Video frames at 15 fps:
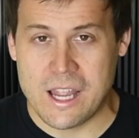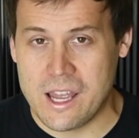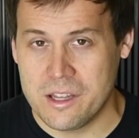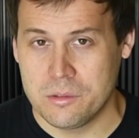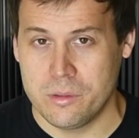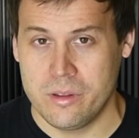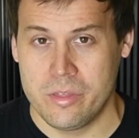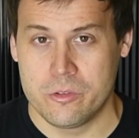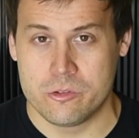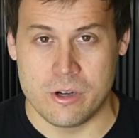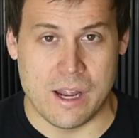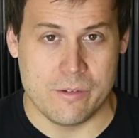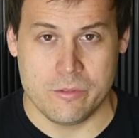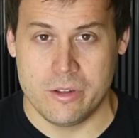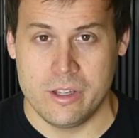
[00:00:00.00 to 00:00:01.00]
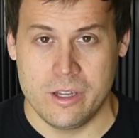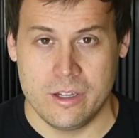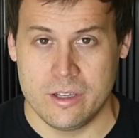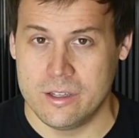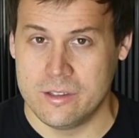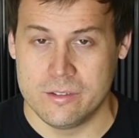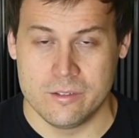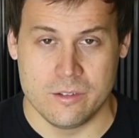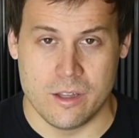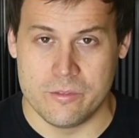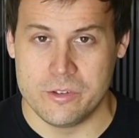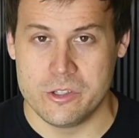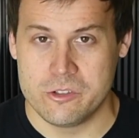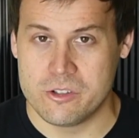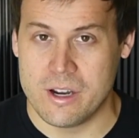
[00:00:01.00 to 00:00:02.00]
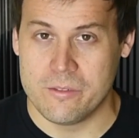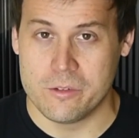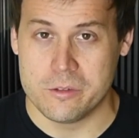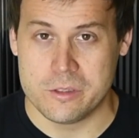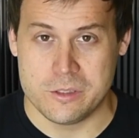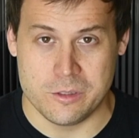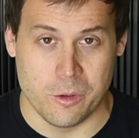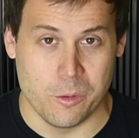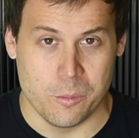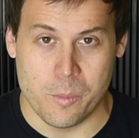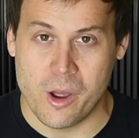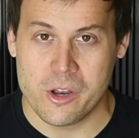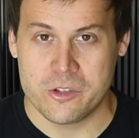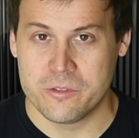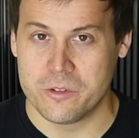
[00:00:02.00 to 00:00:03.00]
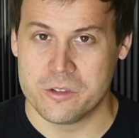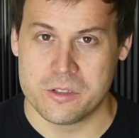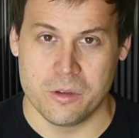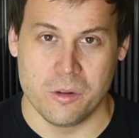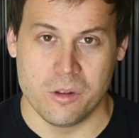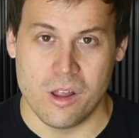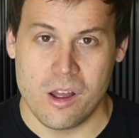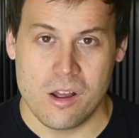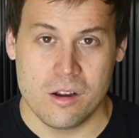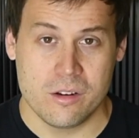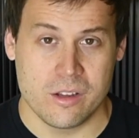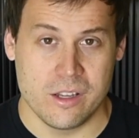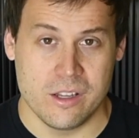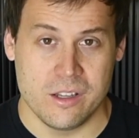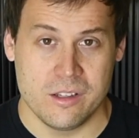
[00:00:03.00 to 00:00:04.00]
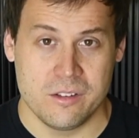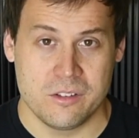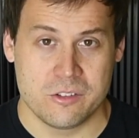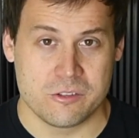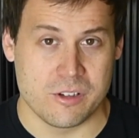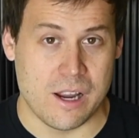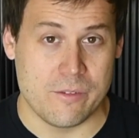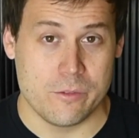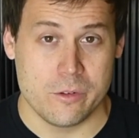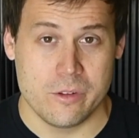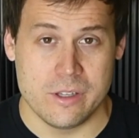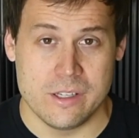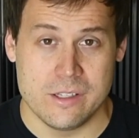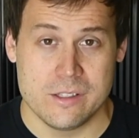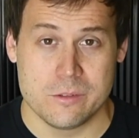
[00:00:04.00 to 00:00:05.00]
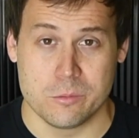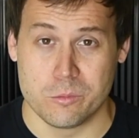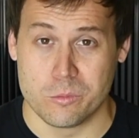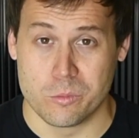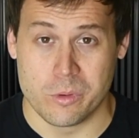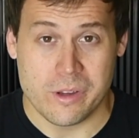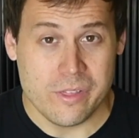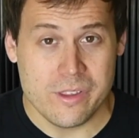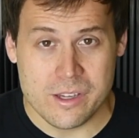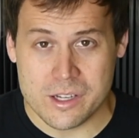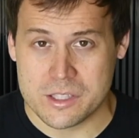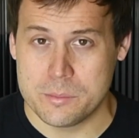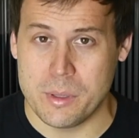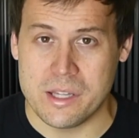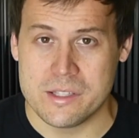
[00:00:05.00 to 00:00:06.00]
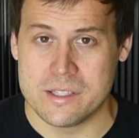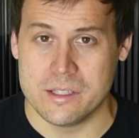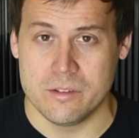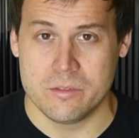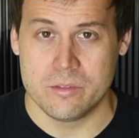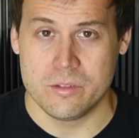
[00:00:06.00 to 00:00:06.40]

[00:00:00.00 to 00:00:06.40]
has with traveling and loving to travel so much for so long is travel is really expensive.